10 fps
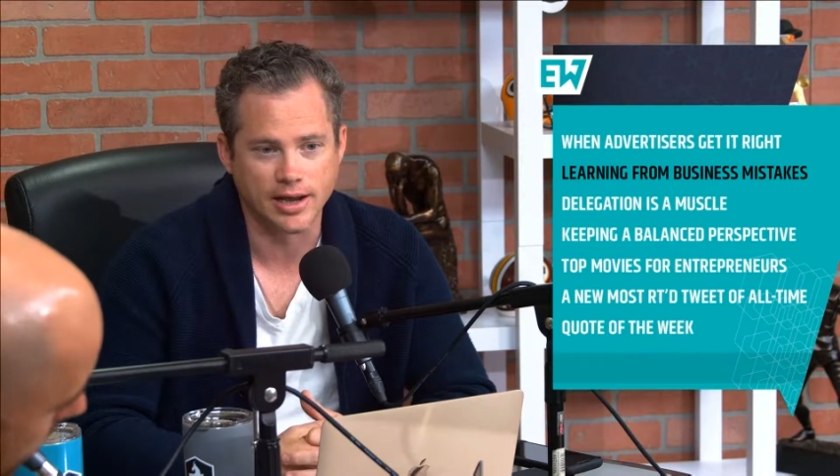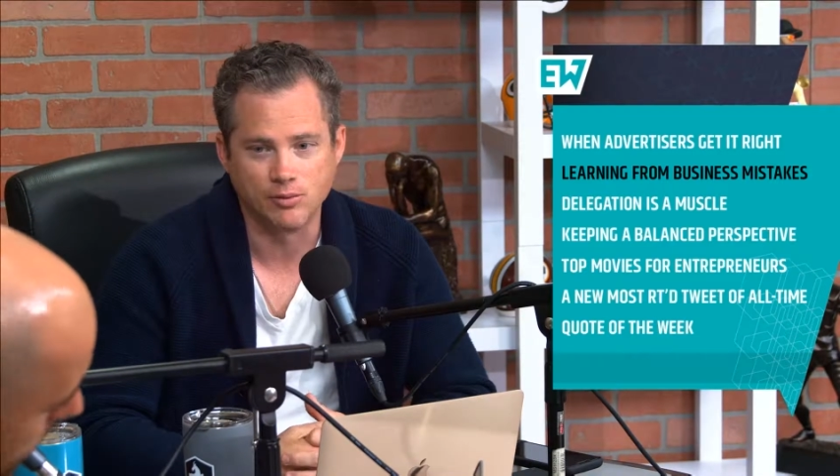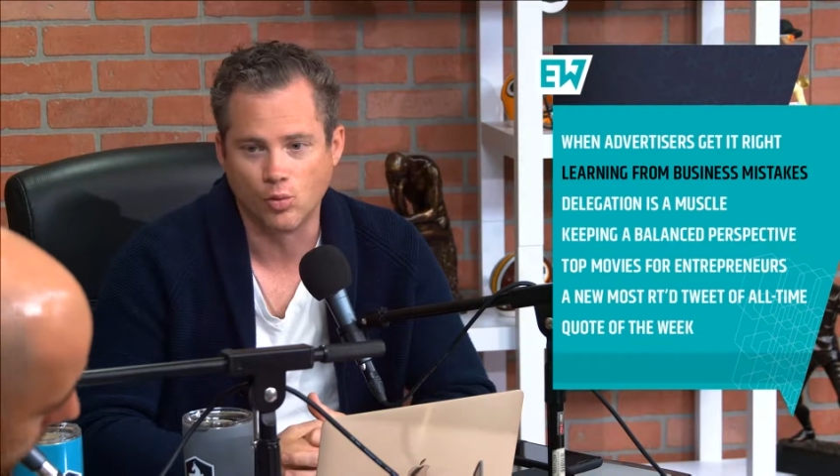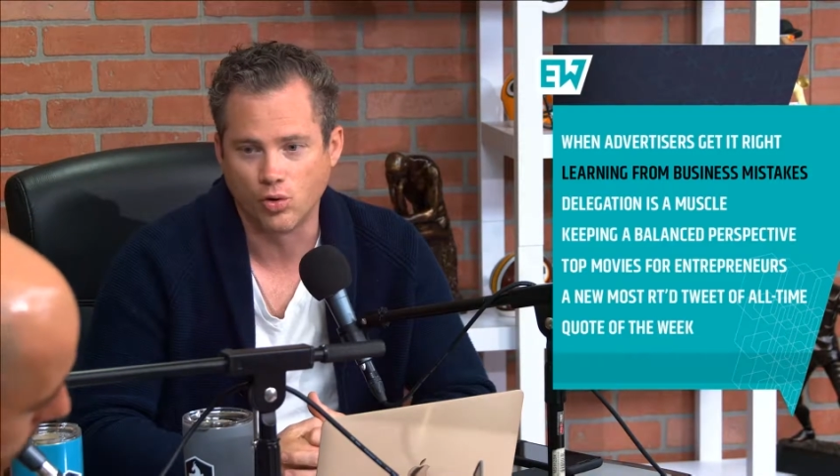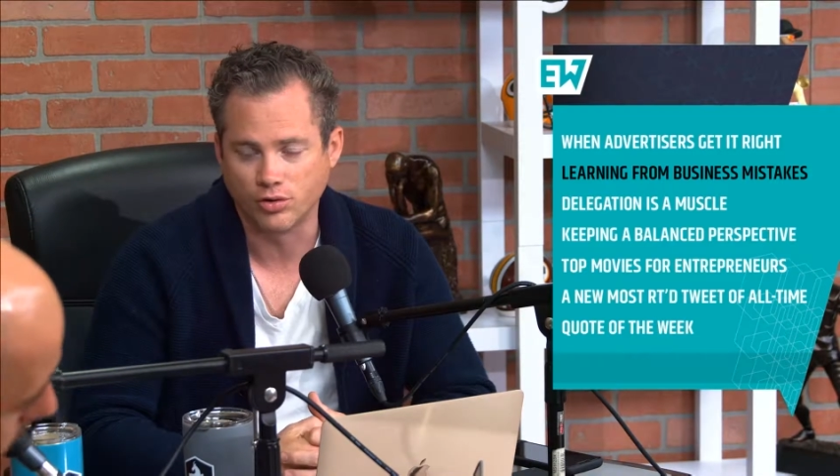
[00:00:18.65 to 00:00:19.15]

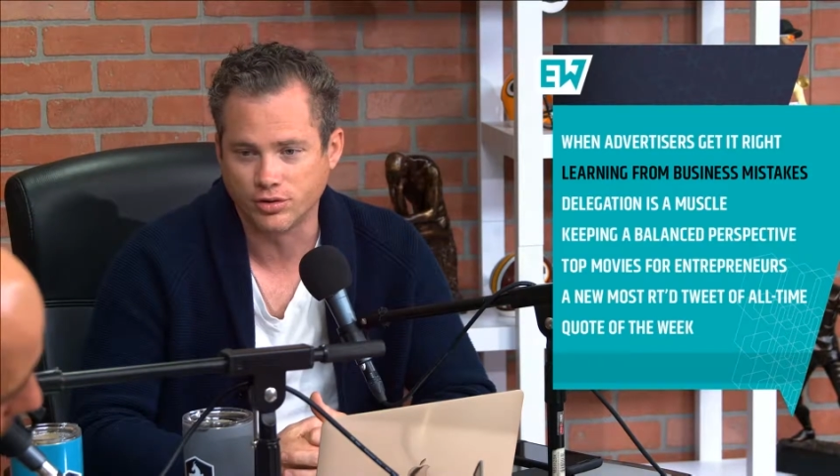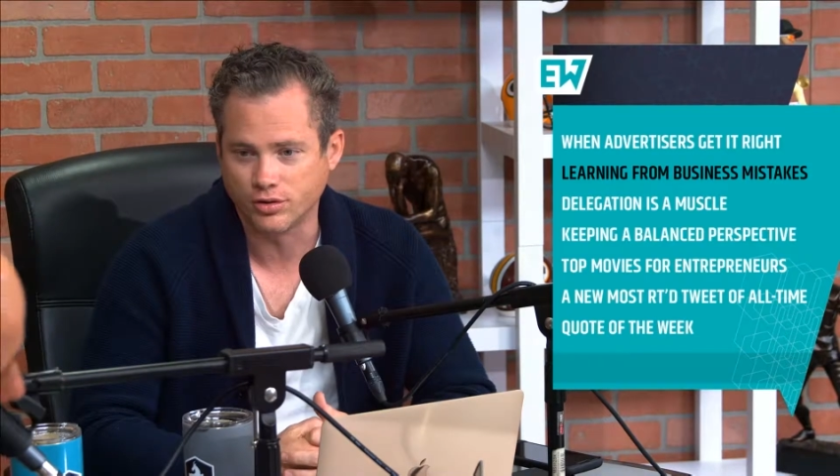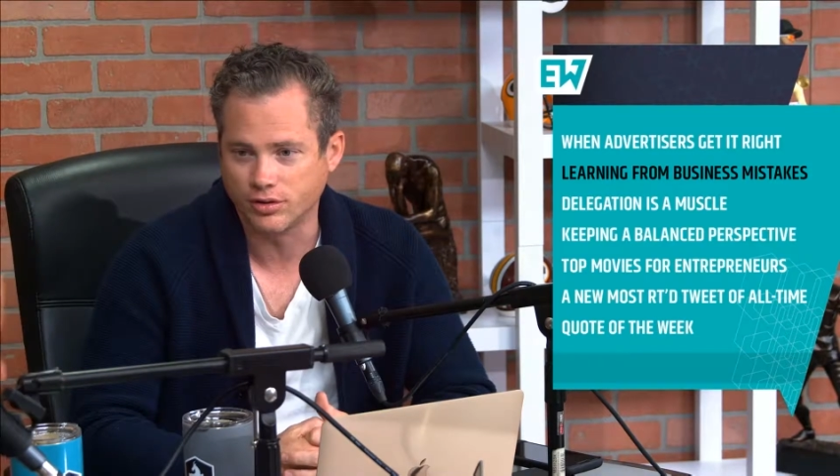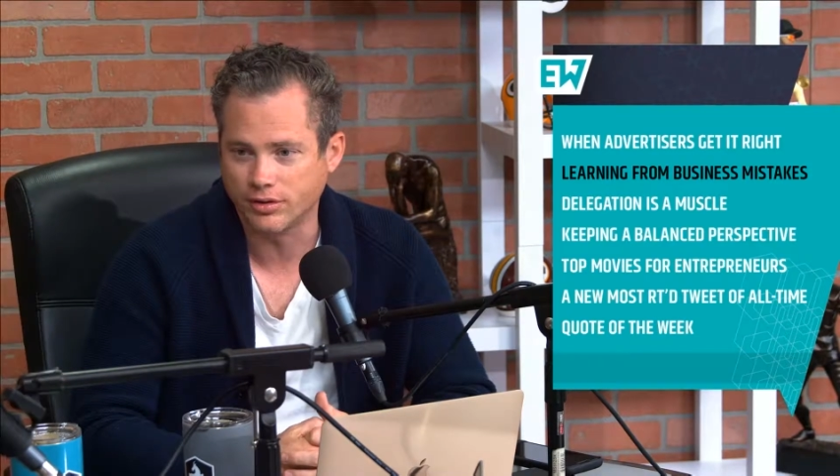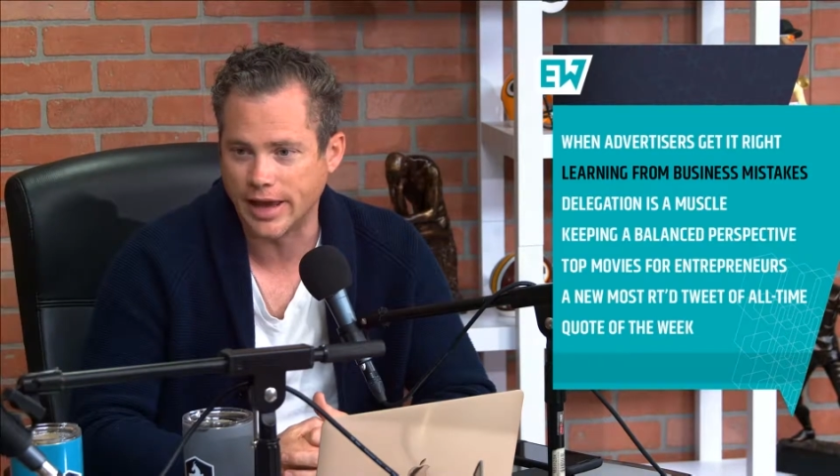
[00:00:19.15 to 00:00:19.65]
Time
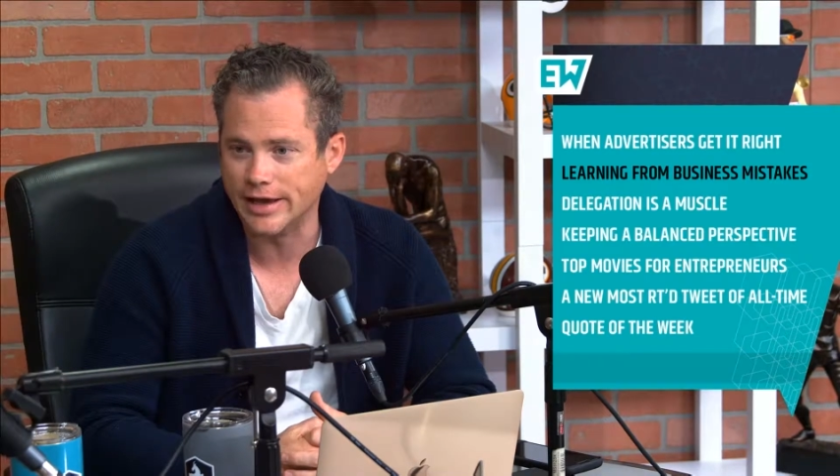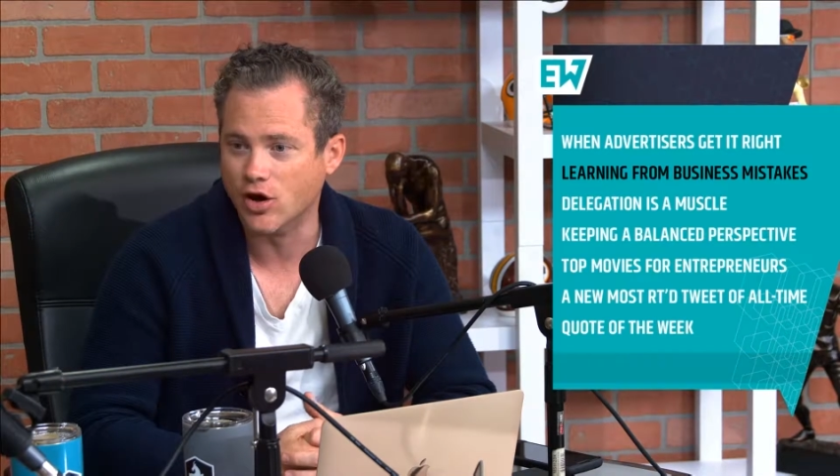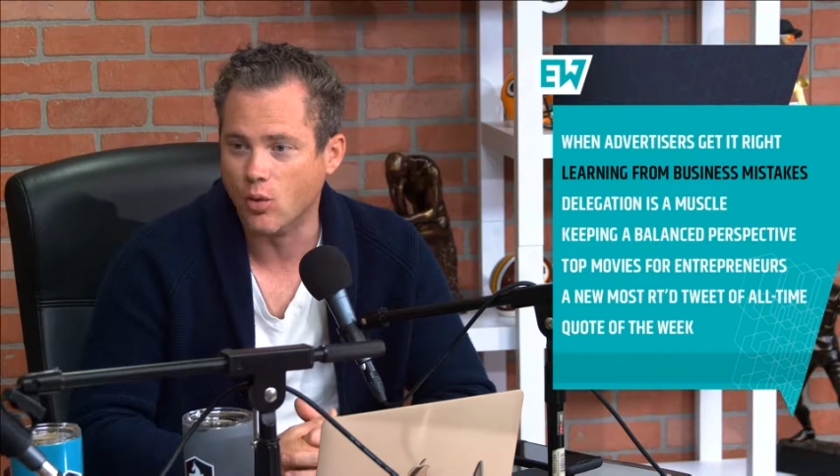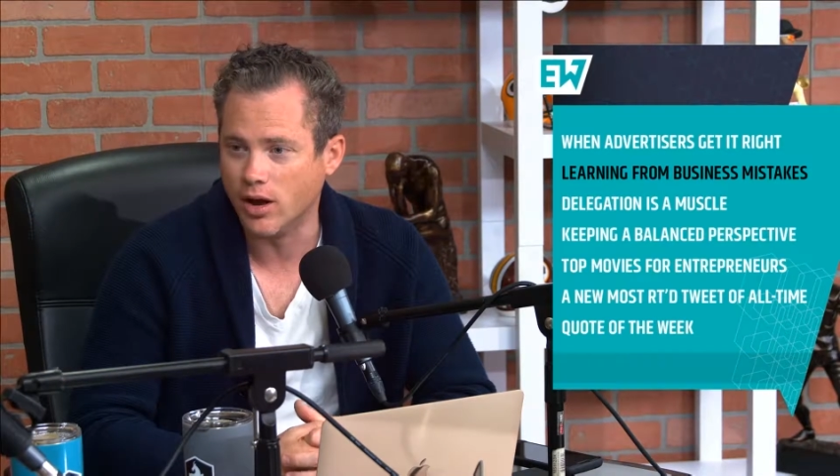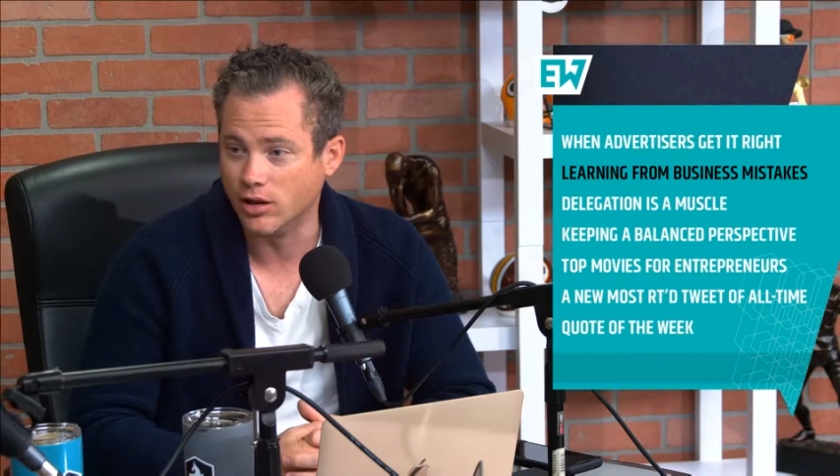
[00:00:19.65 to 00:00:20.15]
Warner
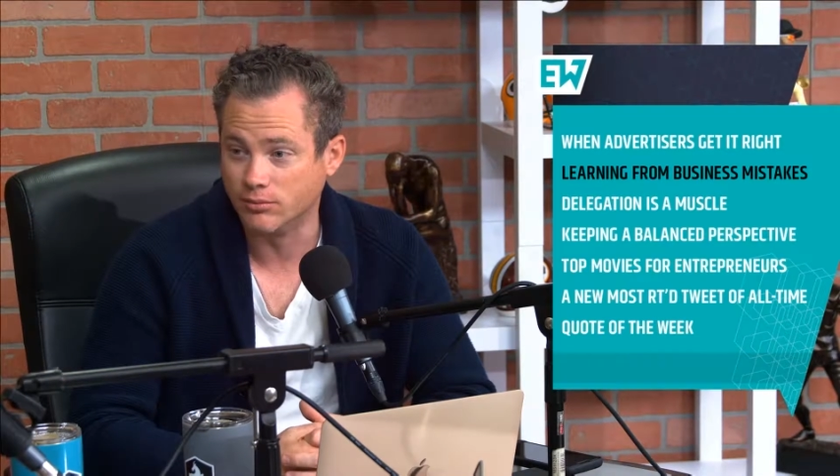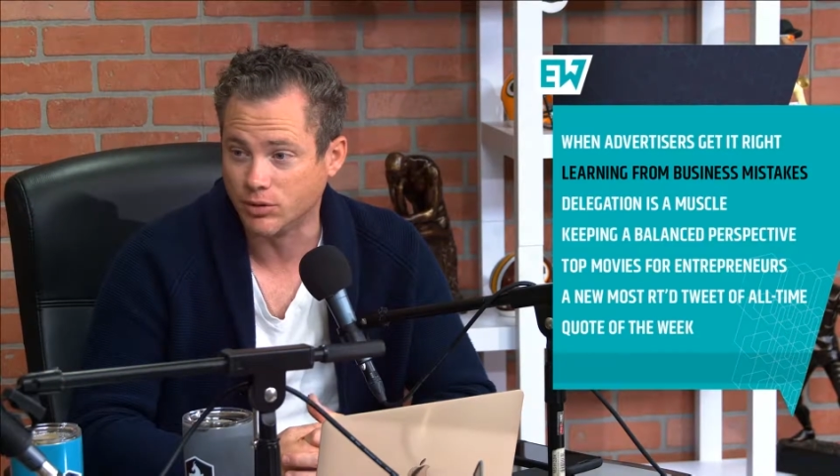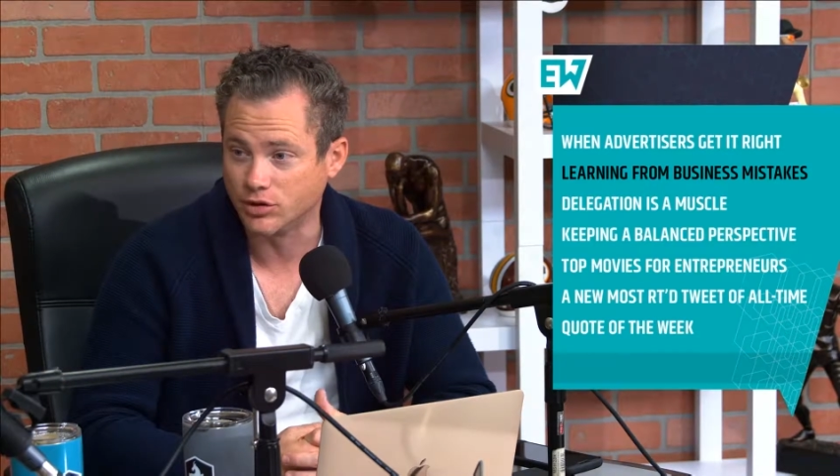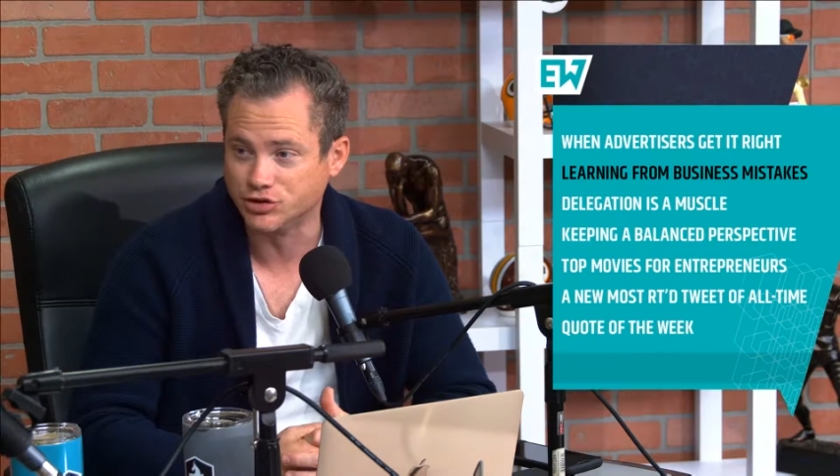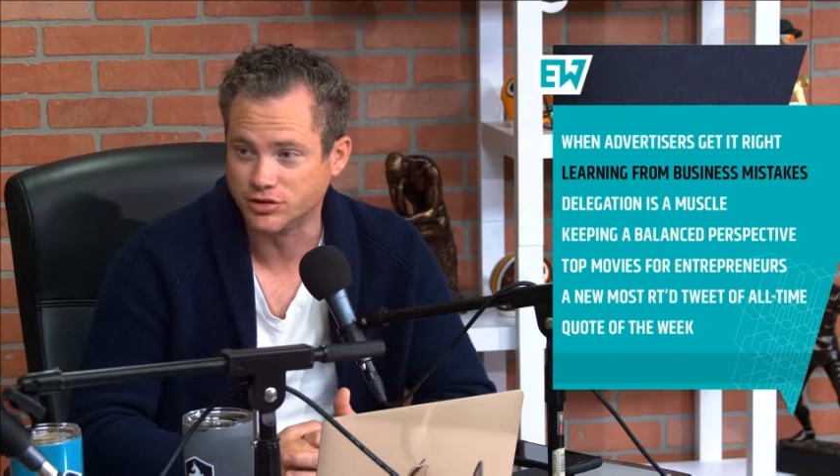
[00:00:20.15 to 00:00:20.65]

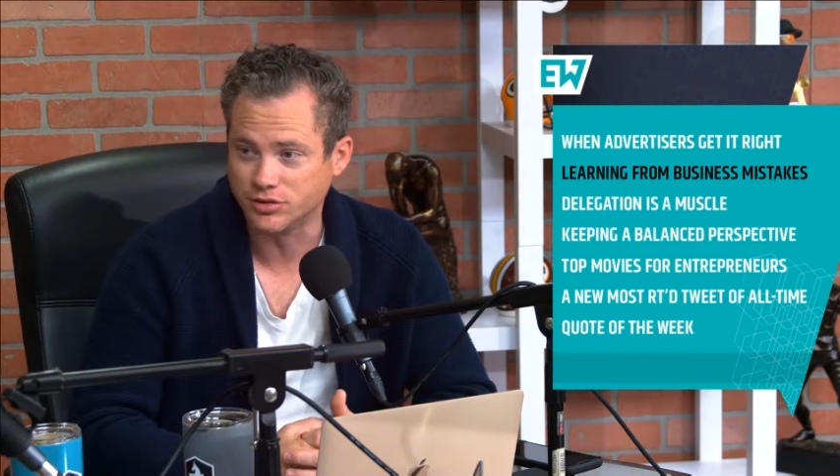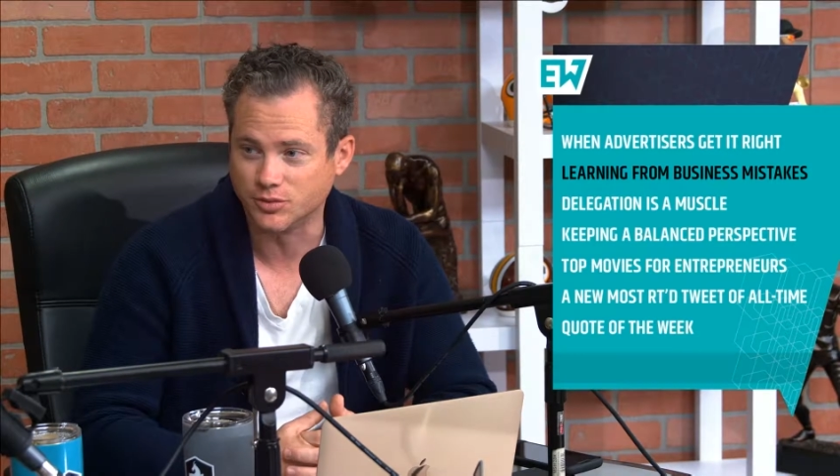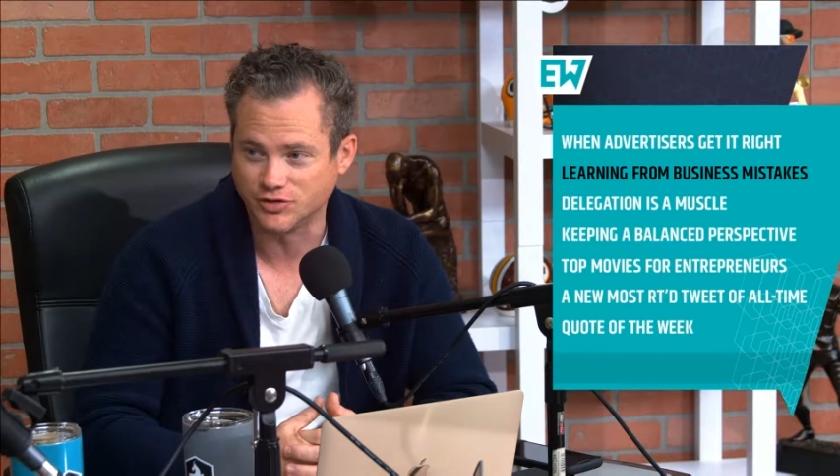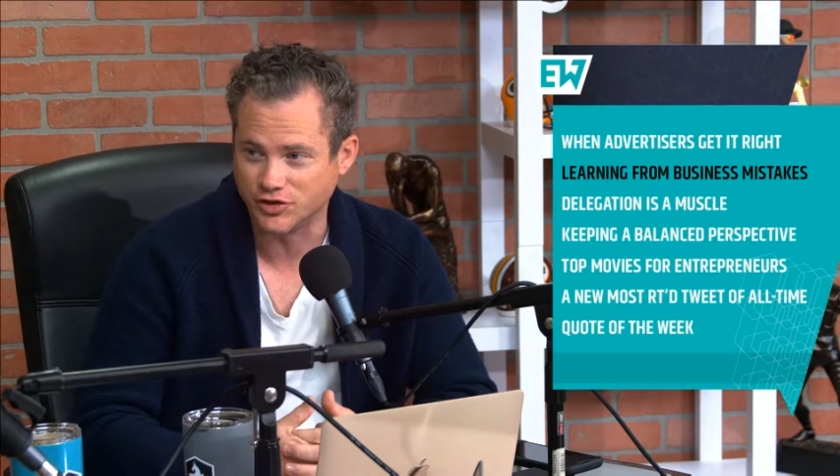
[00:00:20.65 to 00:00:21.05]
AOL merger